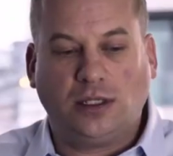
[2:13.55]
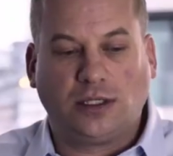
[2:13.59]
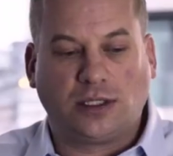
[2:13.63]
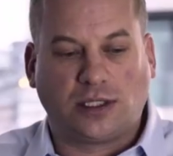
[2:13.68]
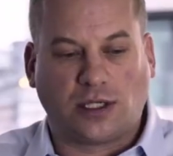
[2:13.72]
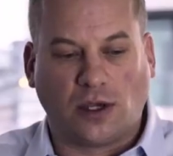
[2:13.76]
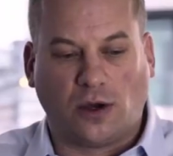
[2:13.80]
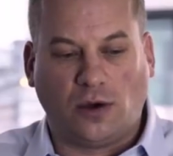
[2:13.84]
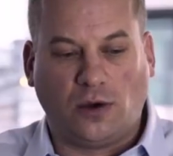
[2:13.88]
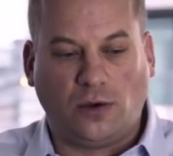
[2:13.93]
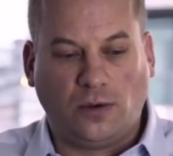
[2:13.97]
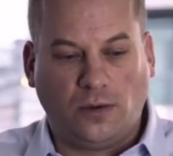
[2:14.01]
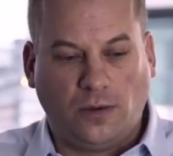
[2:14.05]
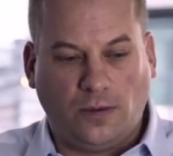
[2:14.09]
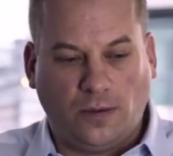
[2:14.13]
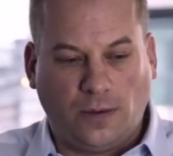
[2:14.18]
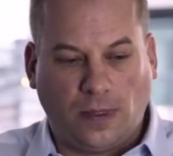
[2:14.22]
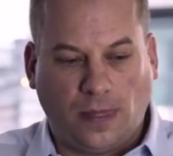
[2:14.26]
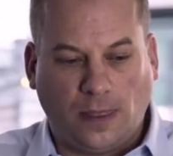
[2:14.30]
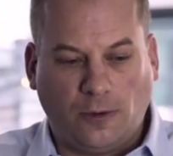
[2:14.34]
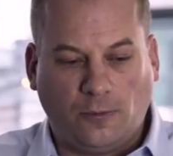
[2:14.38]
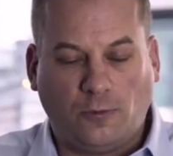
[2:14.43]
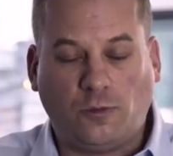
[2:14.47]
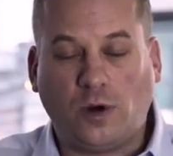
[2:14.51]
So
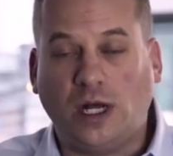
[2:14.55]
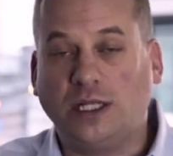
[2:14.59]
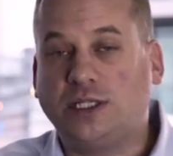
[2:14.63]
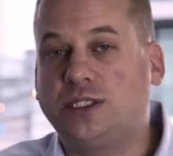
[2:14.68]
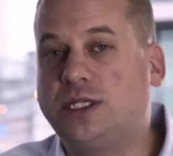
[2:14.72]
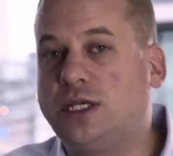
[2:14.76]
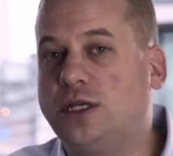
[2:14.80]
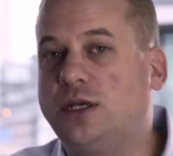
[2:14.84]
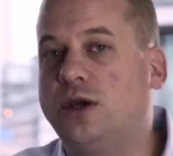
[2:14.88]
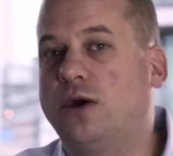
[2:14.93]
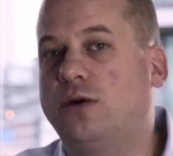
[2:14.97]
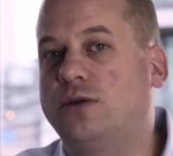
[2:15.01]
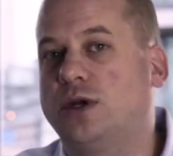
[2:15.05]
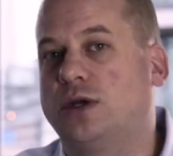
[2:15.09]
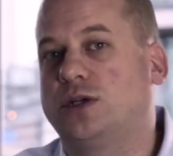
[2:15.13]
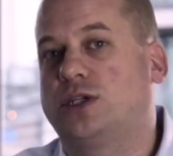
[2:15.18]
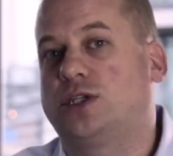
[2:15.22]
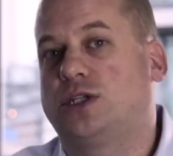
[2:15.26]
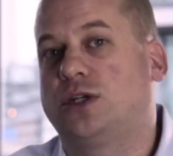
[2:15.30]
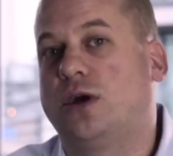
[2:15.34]
once you know there's